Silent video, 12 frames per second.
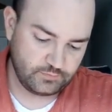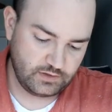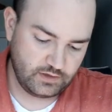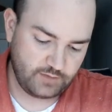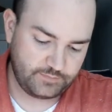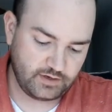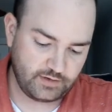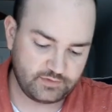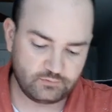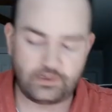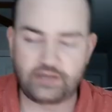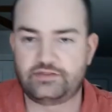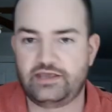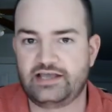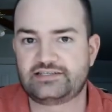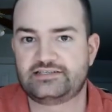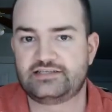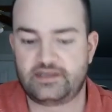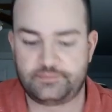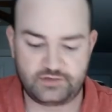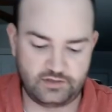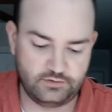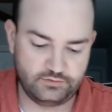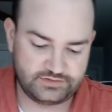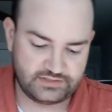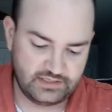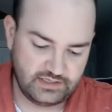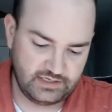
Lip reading: up here I'm going to write the x's that I'm going to use.